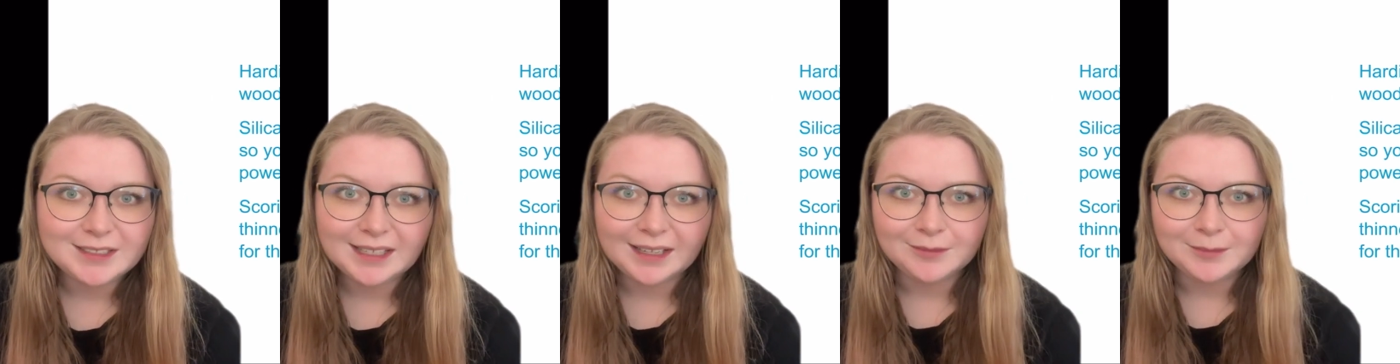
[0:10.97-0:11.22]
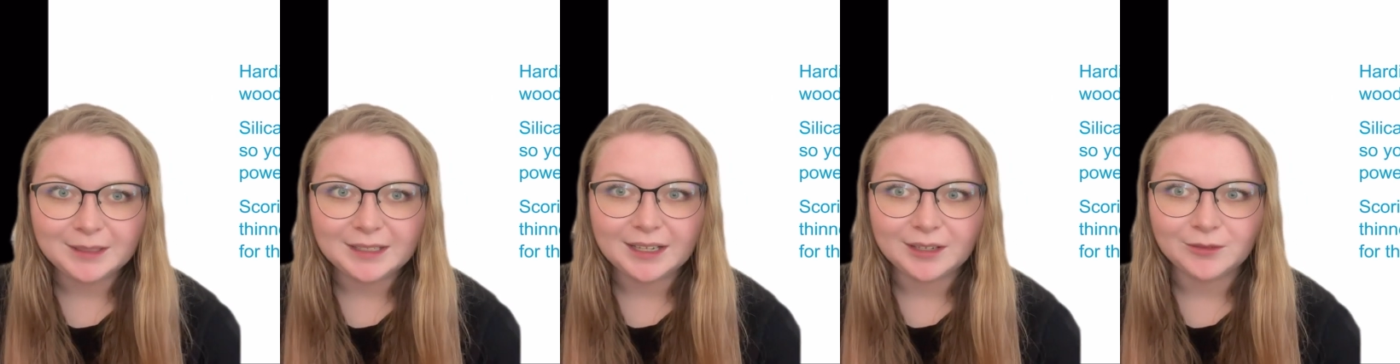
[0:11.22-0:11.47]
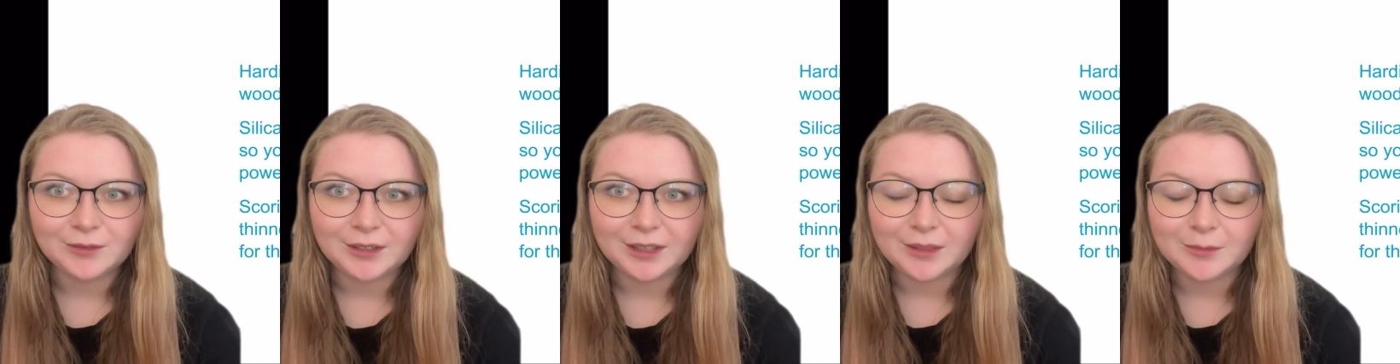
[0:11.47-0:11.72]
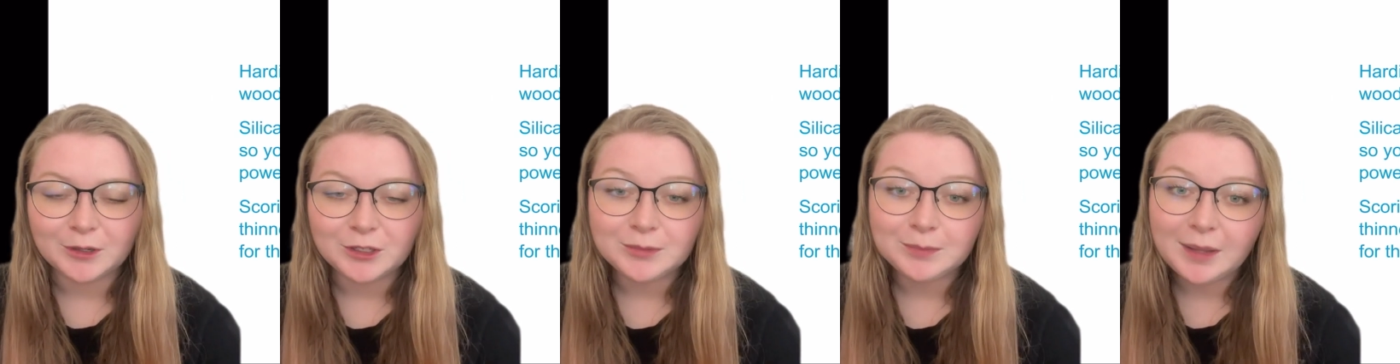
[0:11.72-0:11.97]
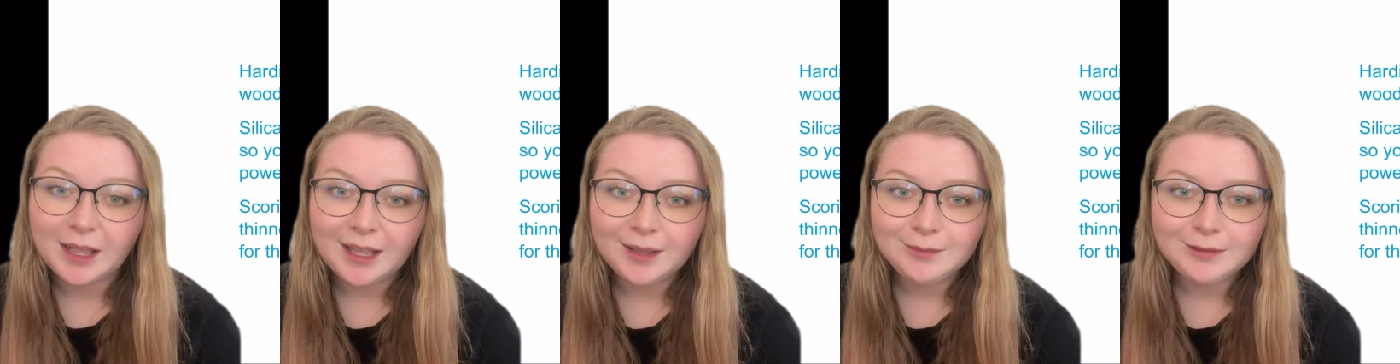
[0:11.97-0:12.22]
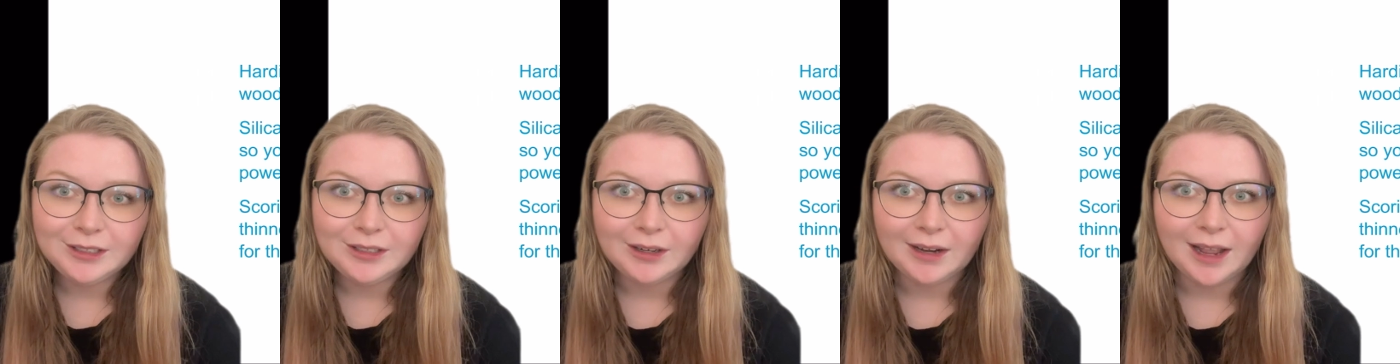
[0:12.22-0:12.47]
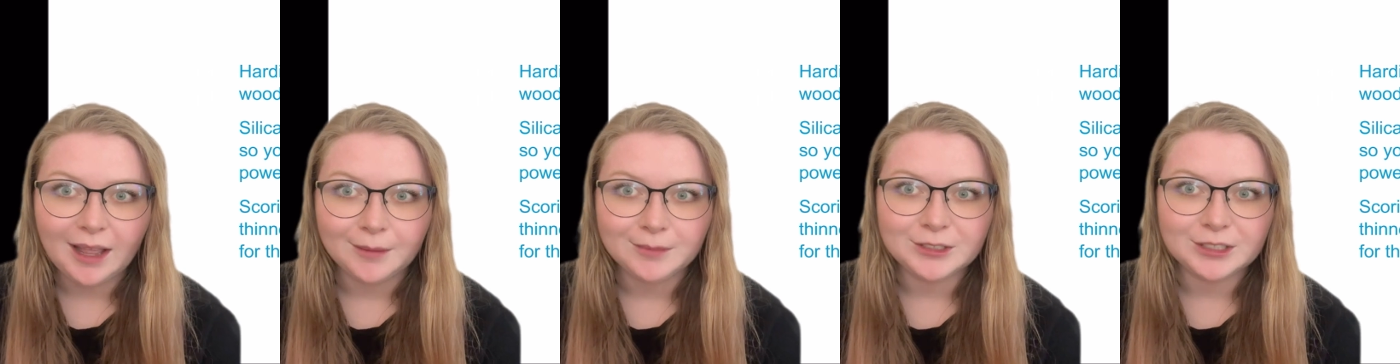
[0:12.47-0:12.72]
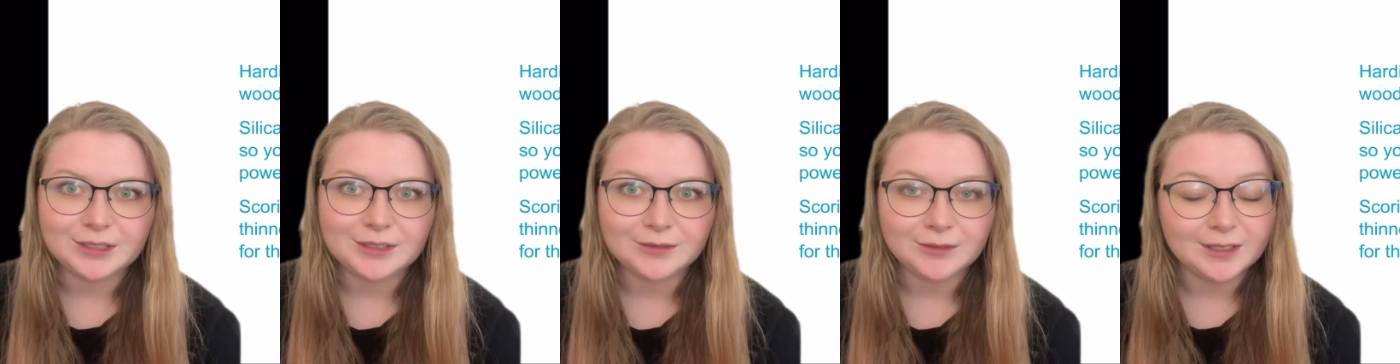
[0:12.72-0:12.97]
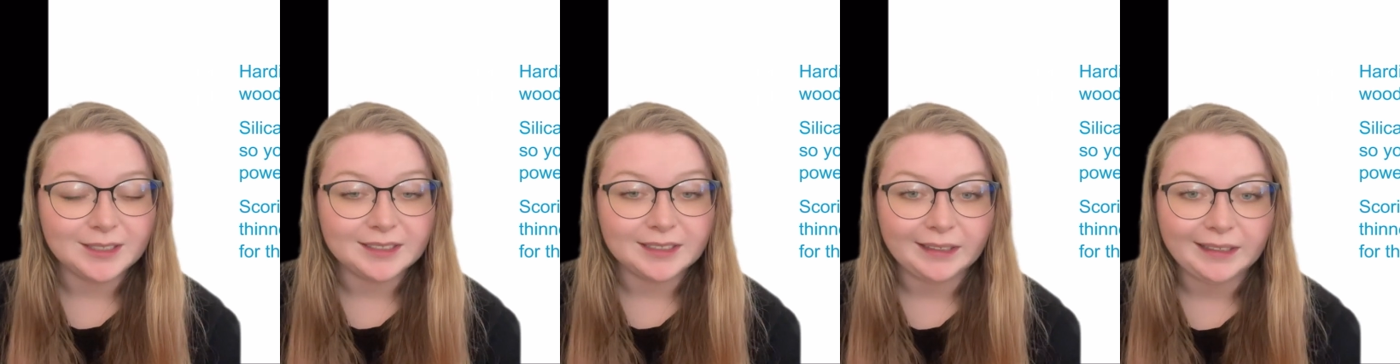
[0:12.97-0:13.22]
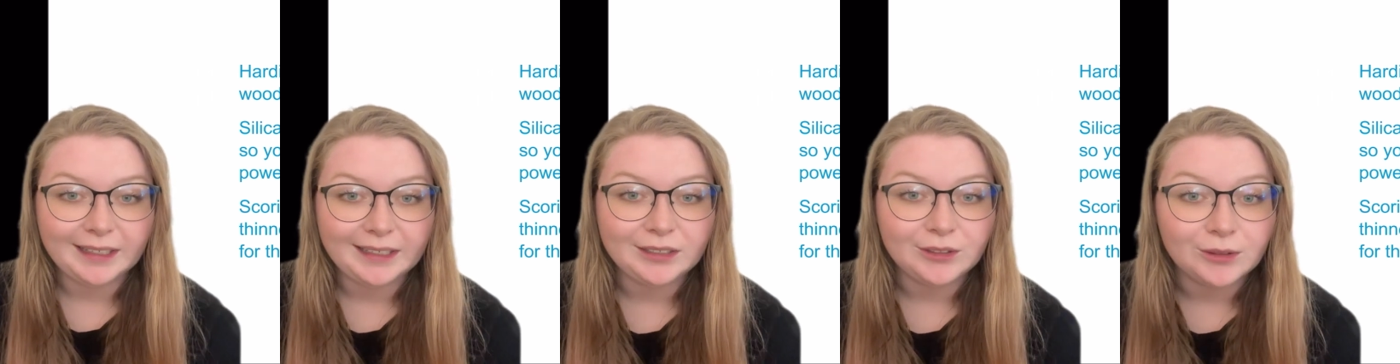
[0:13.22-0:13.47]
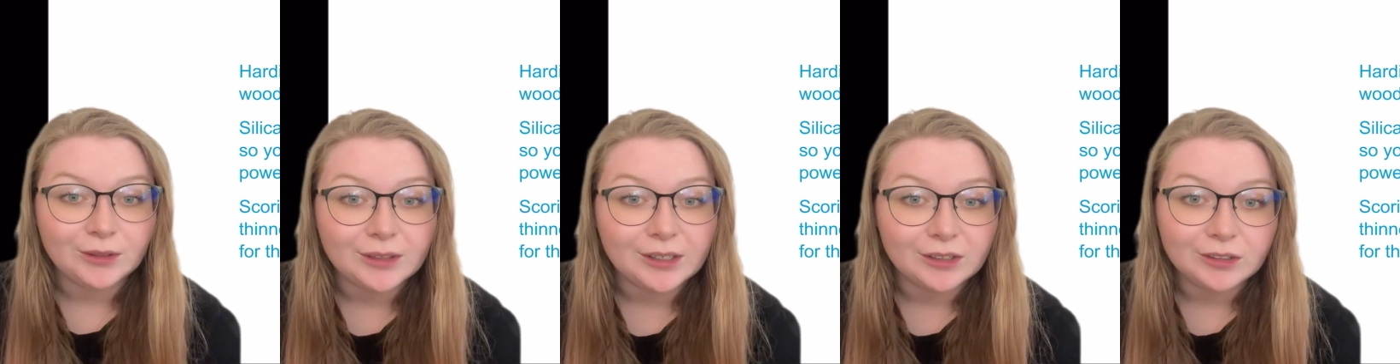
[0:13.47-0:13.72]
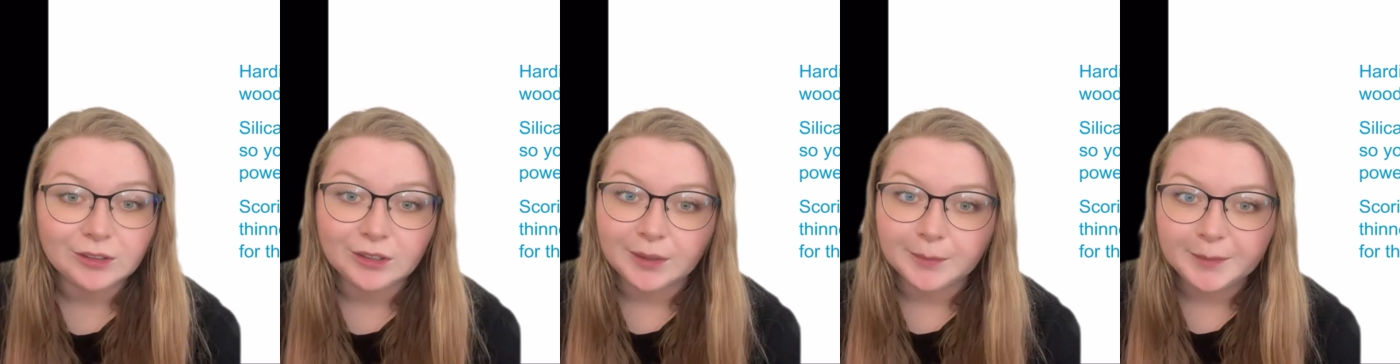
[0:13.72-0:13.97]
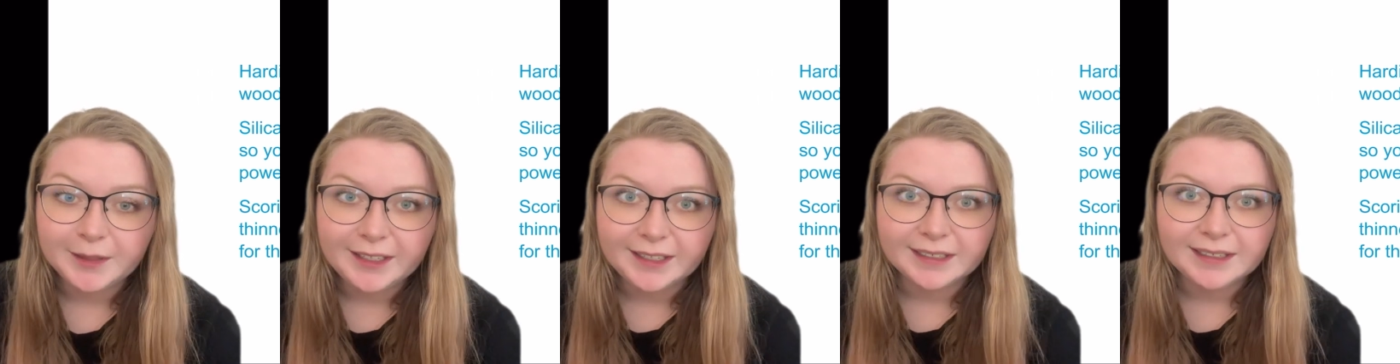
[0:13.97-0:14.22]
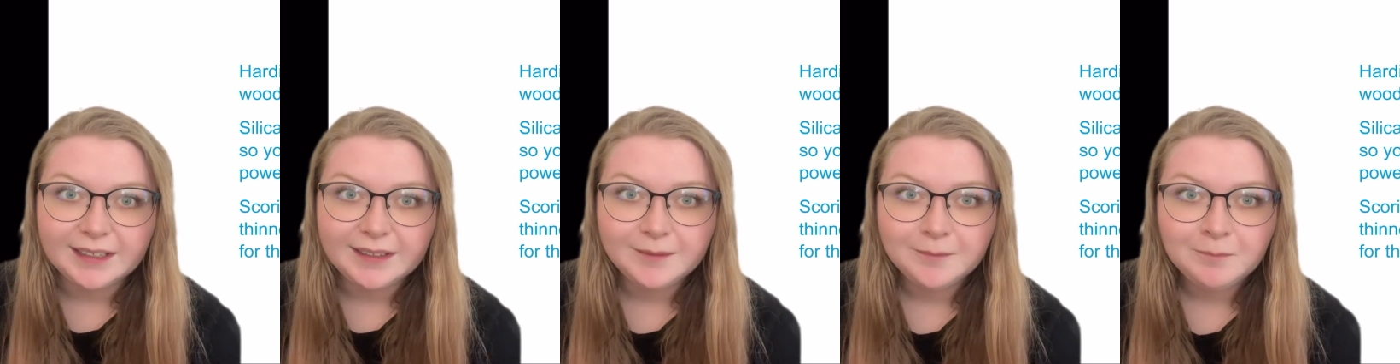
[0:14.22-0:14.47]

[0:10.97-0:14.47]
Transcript: have become one of the most popular options recently due to their durability.